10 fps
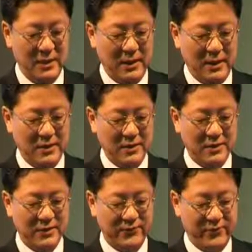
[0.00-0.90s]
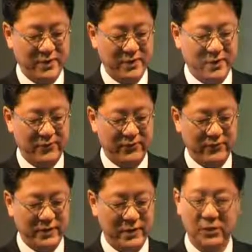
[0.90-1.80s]
And dysphagia,
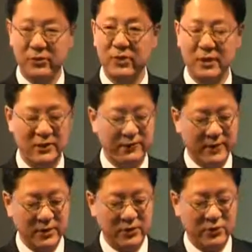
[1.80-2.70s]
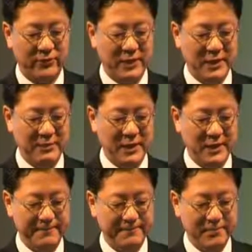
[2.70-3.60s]
fatigue, independent of
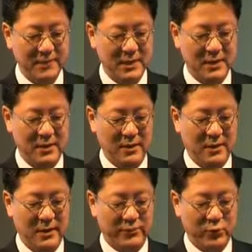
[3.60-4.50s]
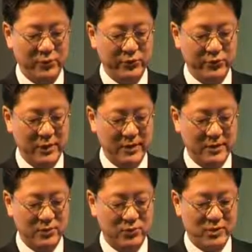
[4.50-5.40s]
anemia, and
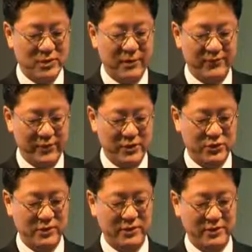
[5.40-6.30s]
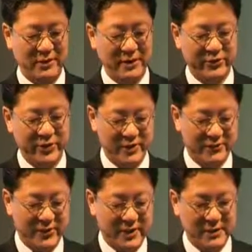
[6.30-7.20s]
hemoglobinuria or some patient electrolyte
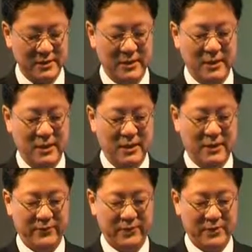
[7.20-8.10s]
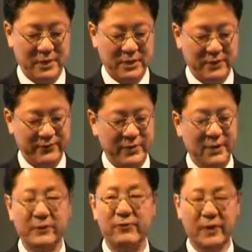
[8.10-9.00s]
dysfunction have a
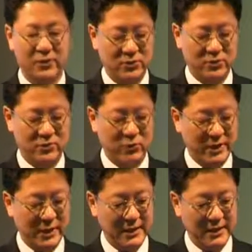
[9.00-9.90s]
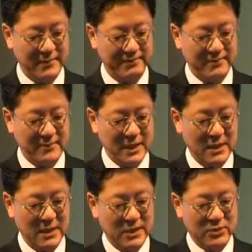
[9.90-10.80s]
significant impact on the mortality.
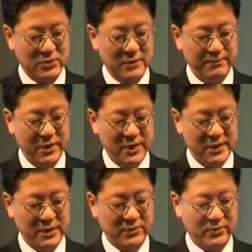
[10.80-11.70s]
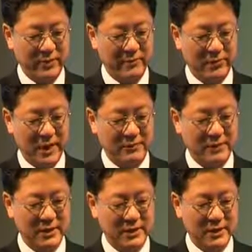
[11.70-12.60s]
So some mechanism
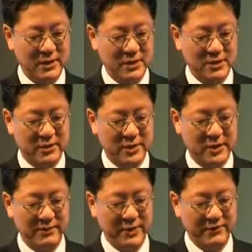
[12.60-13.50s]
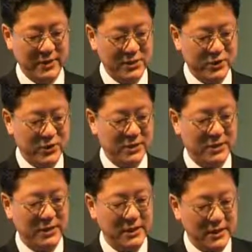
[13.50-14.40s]
involved in this clinical
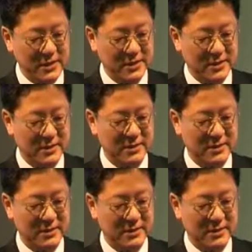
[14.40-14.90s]
manifestation is